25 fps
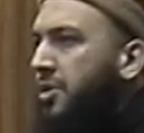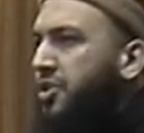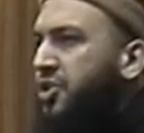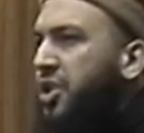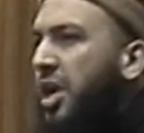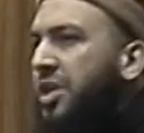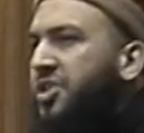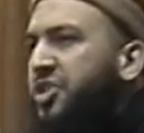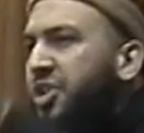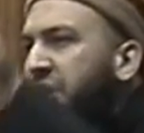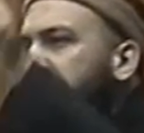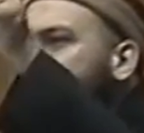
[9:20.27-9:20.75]

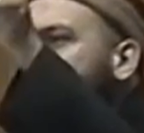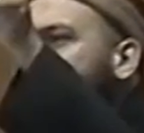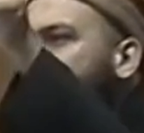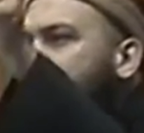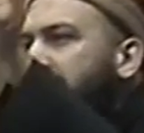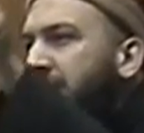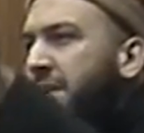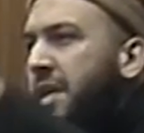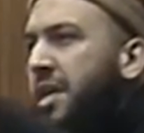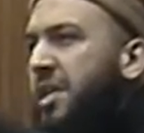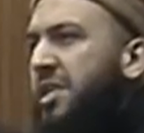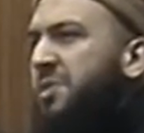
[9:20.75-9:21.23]
Judging
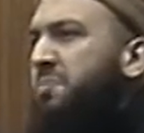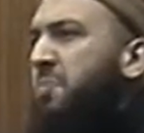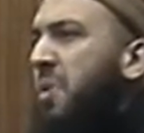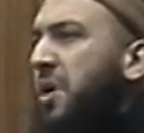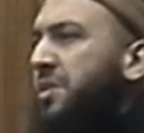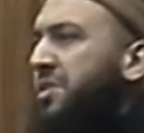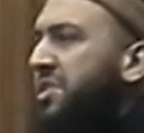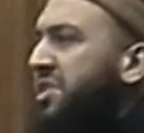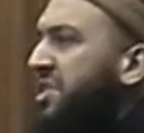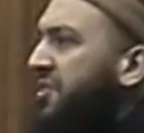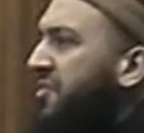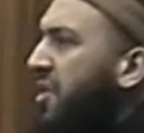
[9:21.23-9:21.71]
that this
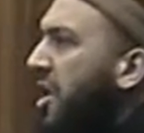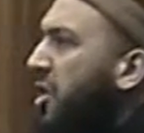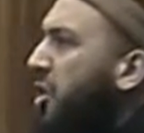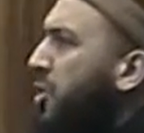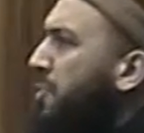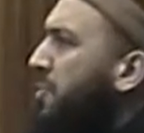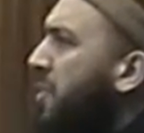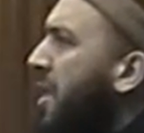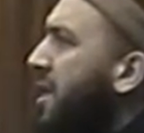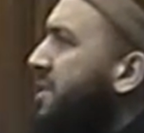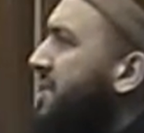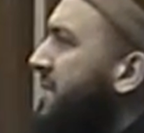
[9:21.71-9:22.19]
person is a very
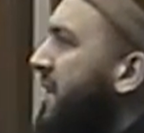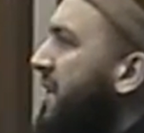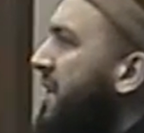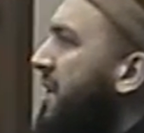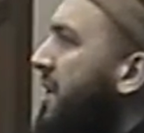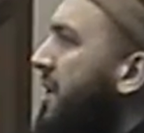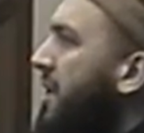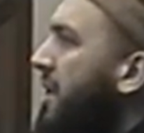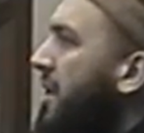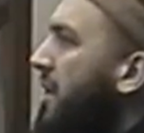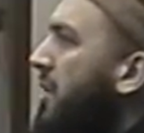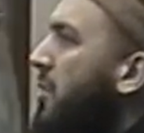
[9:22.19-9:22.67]
good
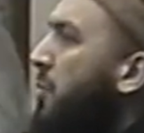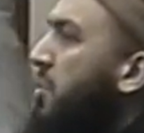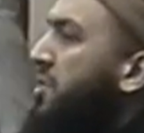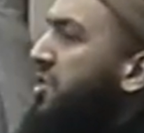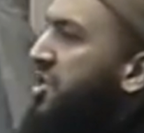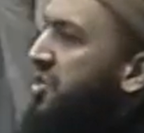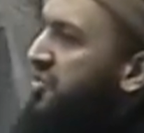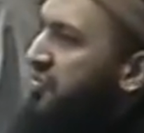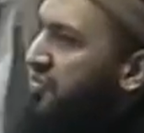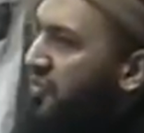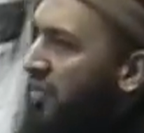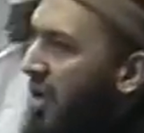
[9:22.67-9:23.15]
person,
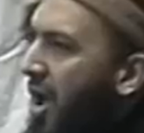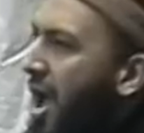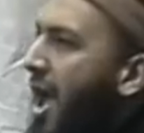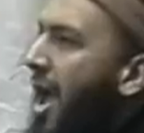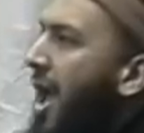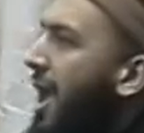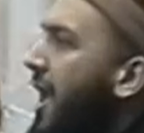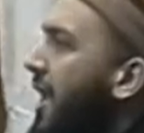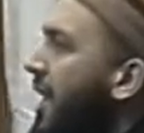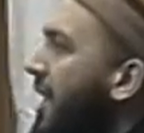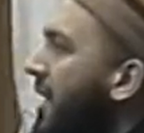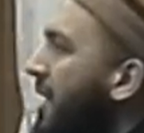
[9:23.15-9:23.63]
which is
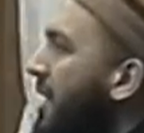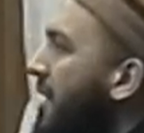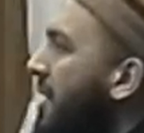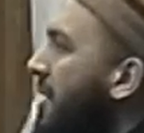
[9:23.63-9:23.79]
rare.